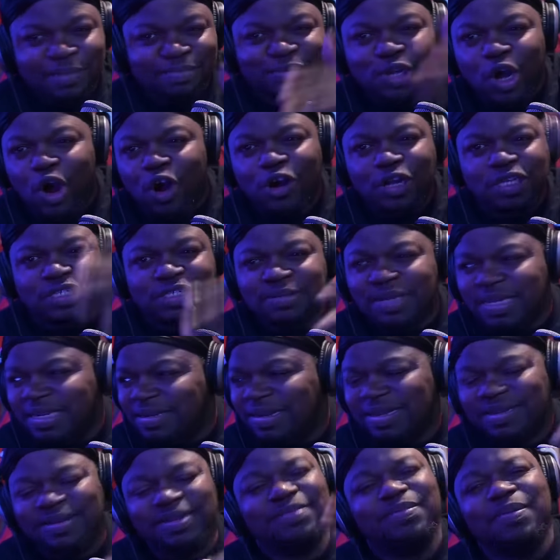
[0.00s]
Dorks,
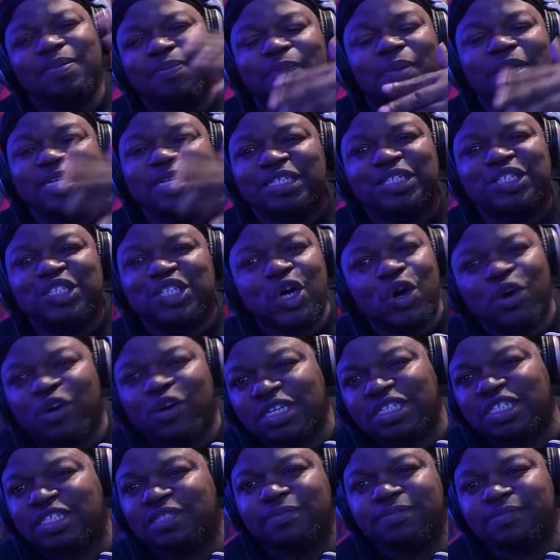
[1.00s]
there's a bunch of
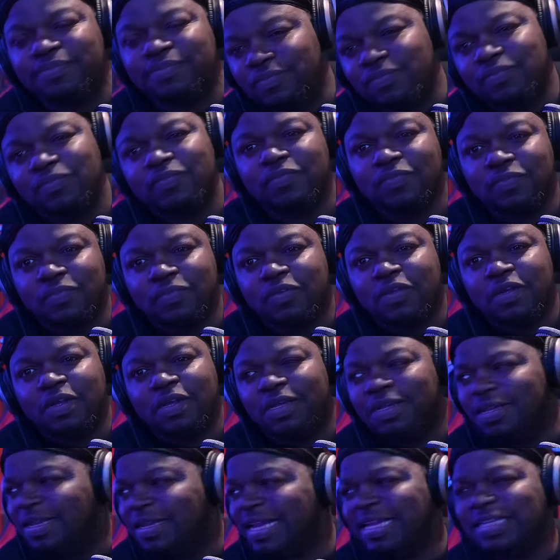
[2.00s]
dorks.
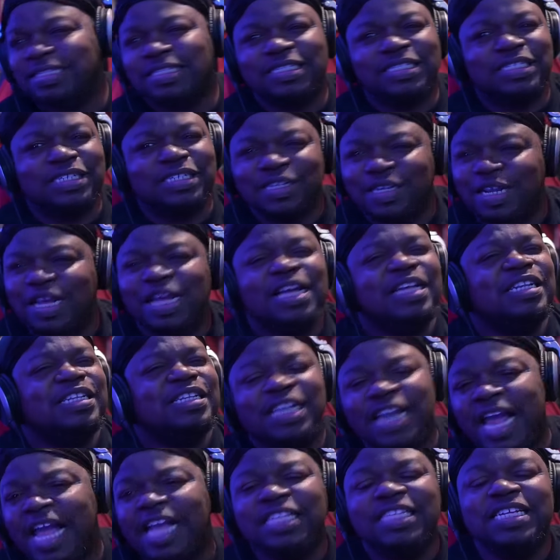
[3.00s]
Niggas is the,
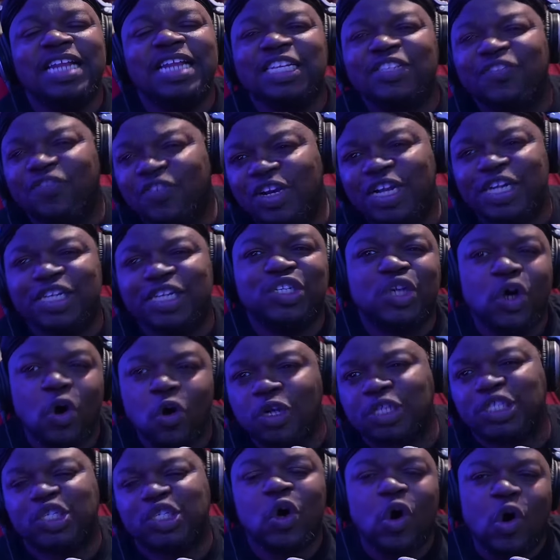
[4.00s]
the internet is full of
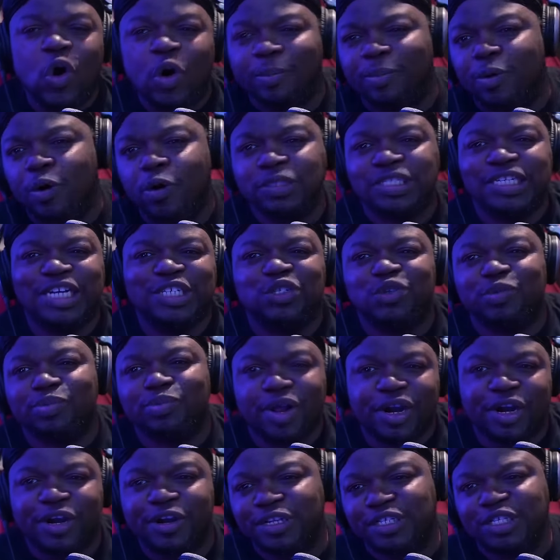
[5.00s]
dorks, cornballs, sexual
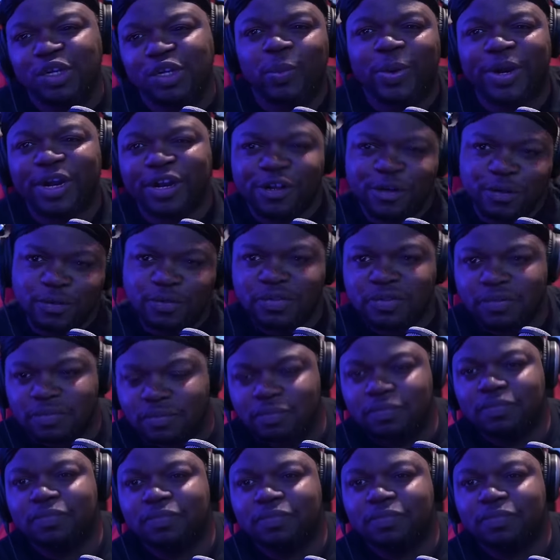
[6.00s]
predators, and weirdos.